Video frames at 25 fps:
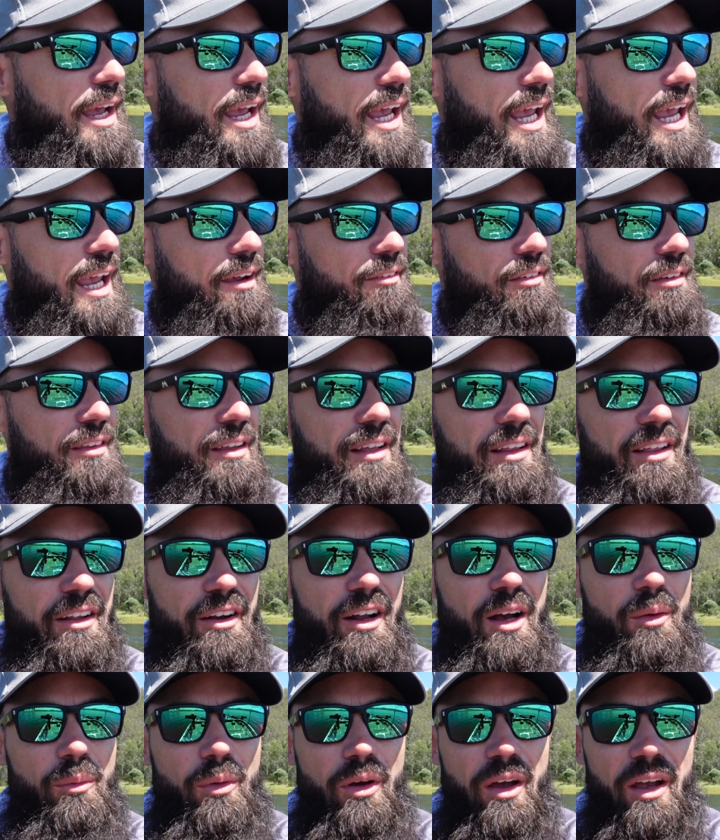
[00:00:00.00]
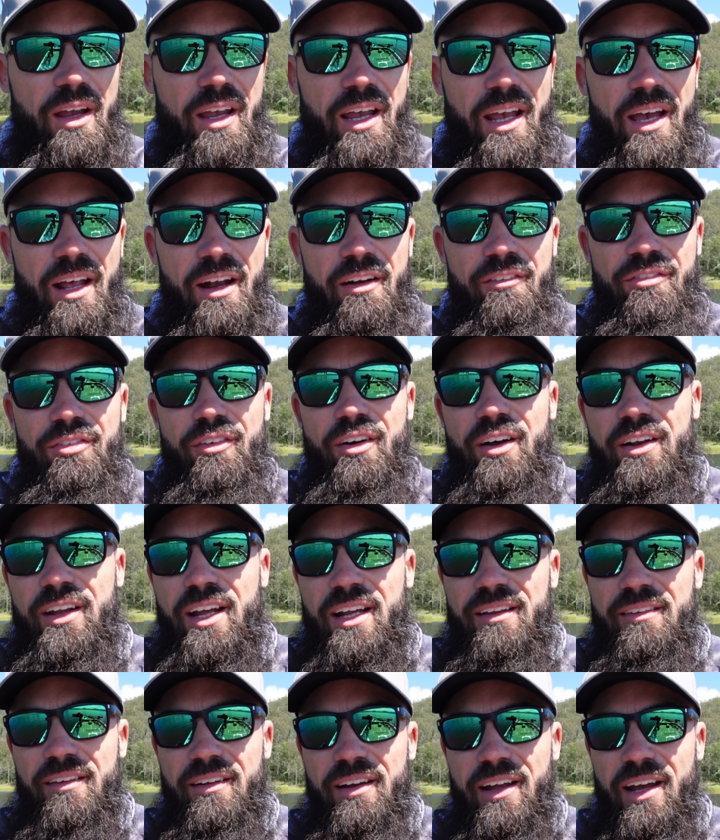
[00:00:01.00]
Everything that I work out and find
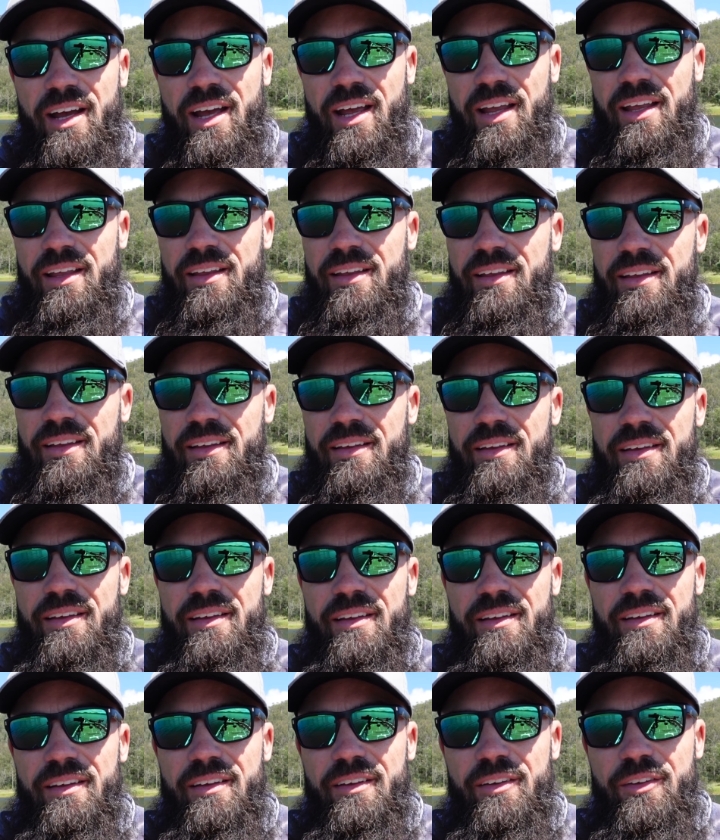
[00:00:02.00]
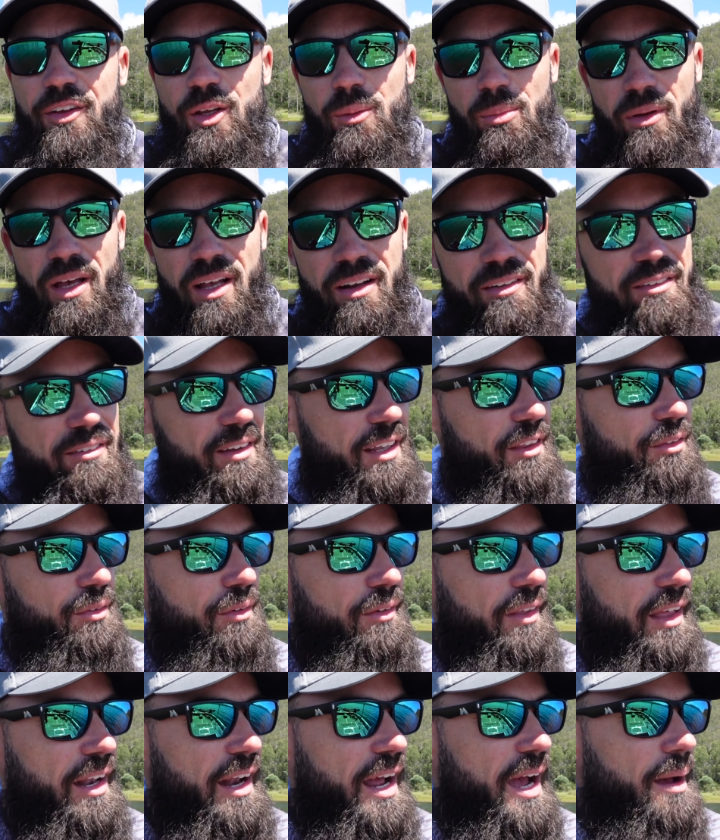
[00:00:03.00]
out today, you'll be able to see through
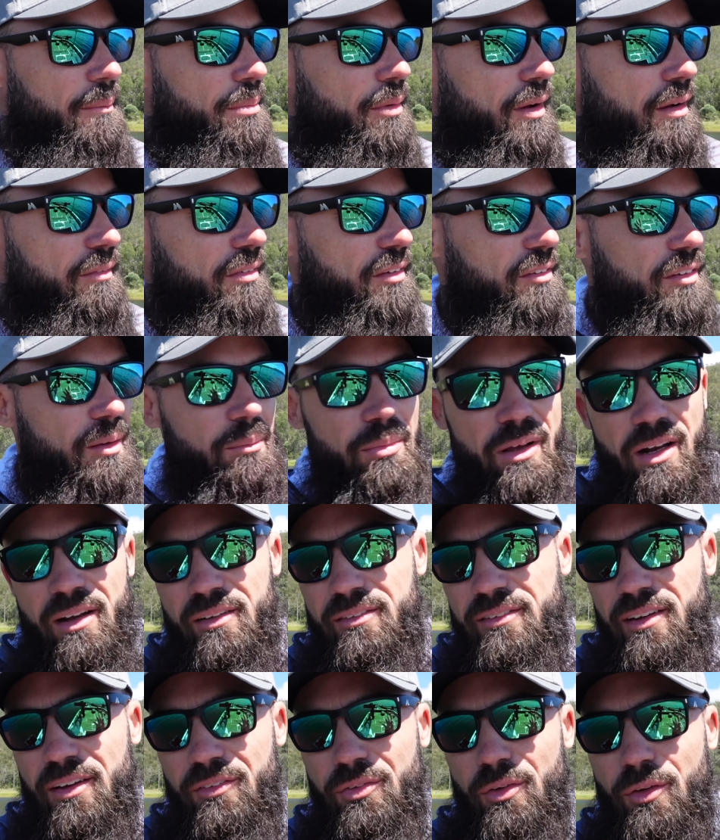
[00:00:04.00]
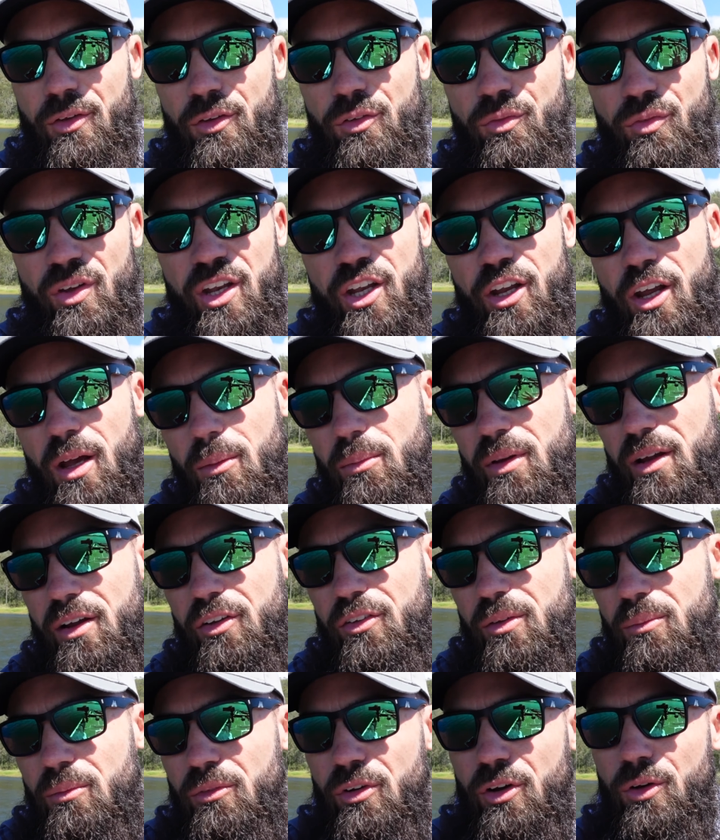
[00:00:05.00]
that app. Obviously you'll be able to see through this video
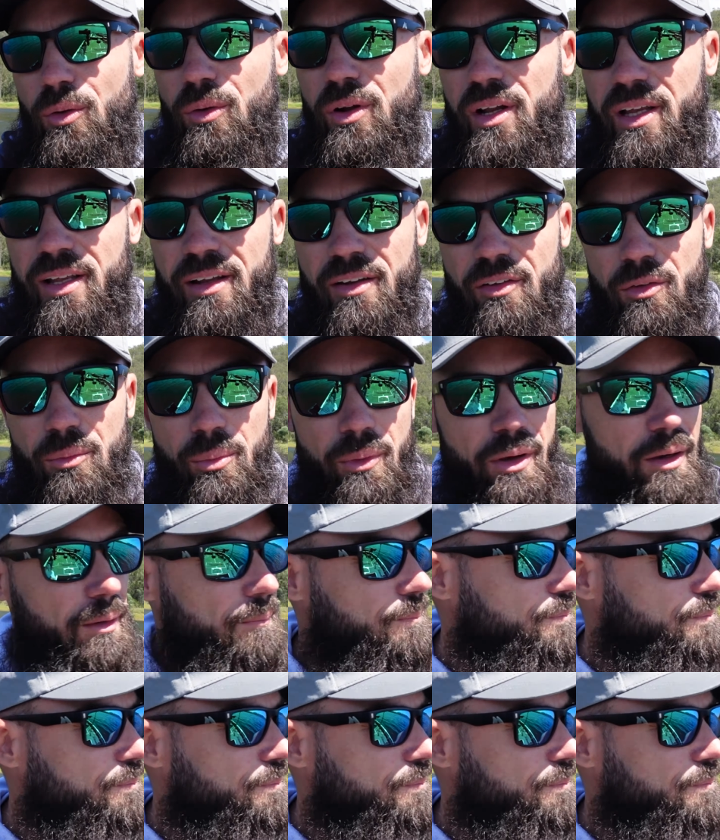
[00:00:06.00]
because I'm recording it as well.